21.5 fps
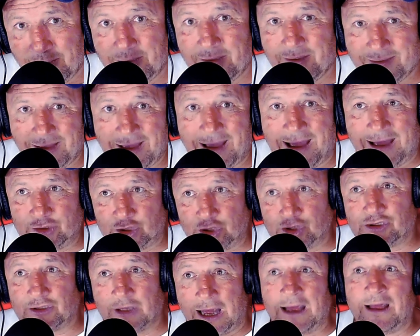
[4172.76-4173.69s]
yeah. I
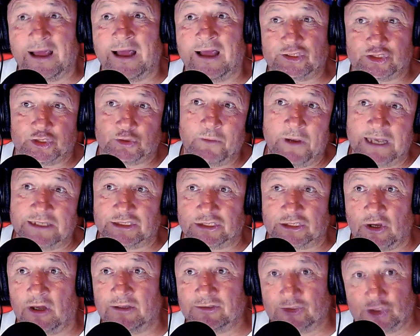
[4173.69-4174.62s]
just, I, I swear
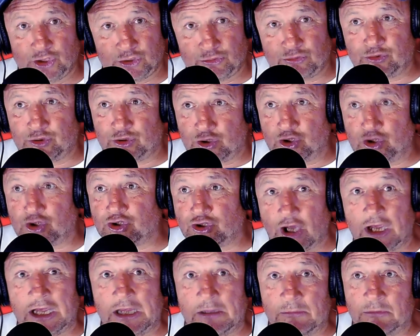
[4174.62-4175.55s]
to God, just,
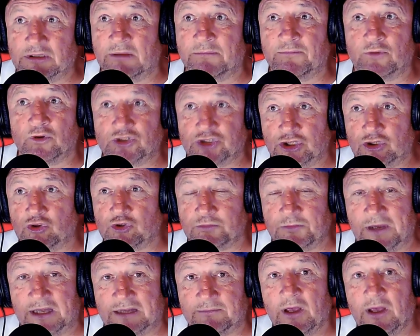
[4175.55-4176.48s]
just deal with them because he does
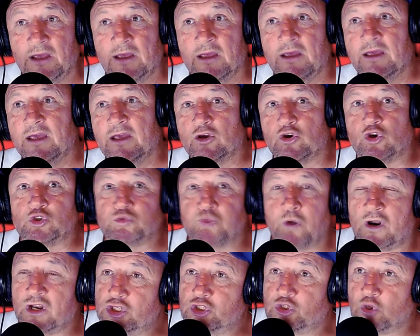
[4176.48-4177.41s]
me. Because
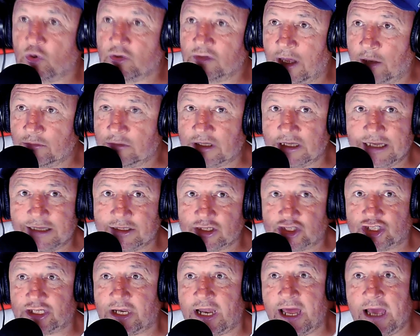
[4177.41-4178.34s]
what he's done now, the little
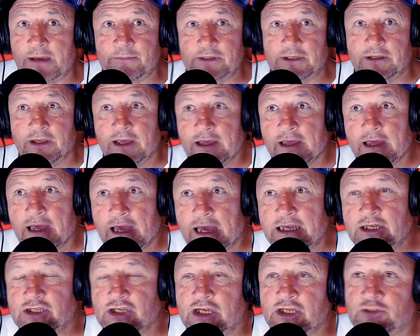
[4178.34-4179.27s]
slimy,
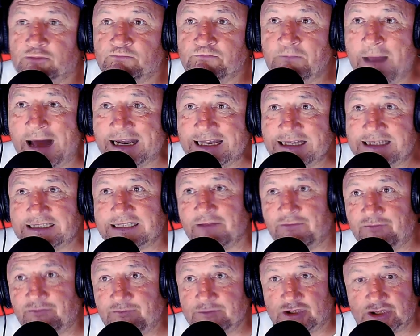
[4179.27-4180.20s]
he, he's managed
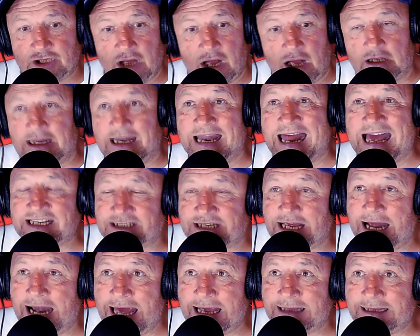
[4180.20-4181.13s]
to start glass
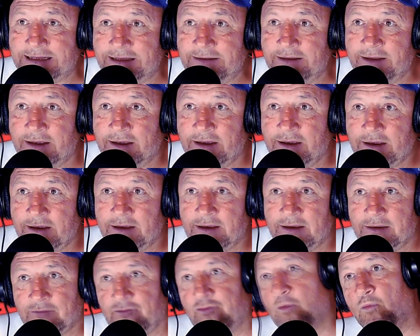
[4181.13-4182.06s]
collecting.
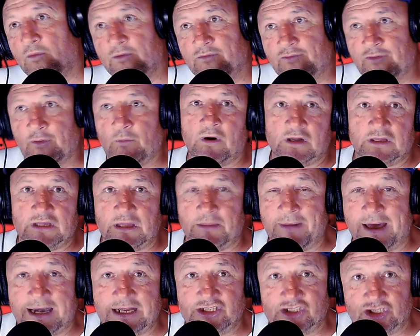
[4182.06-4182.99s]
Right. For, for one of the
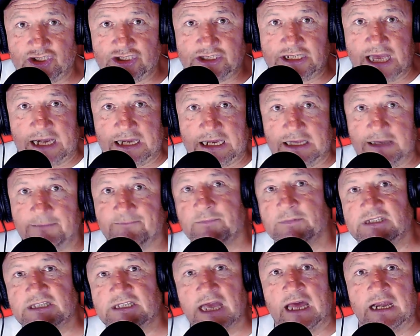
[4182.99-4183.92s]
managers, Terry.
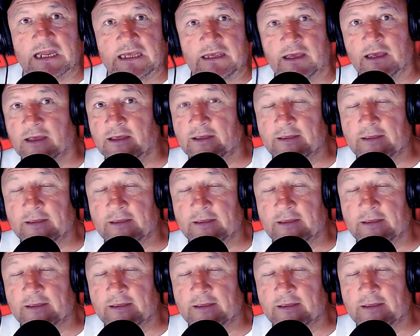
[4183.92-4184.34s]
Terry,